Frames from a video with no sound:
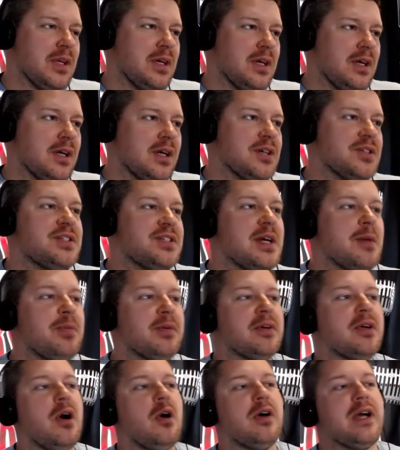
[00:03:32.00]
Because
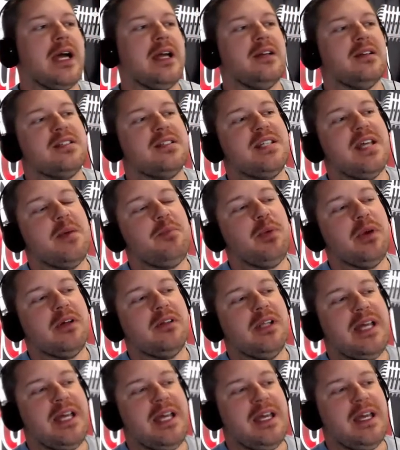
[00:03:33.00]
typically, okay,
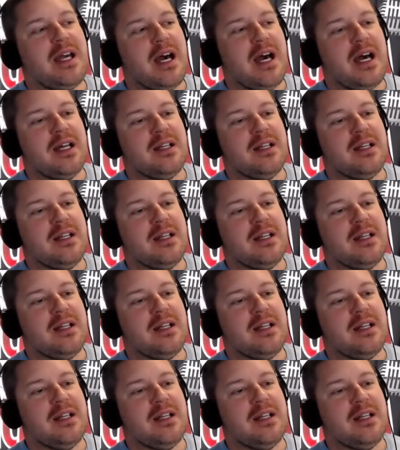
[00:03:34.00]
typically,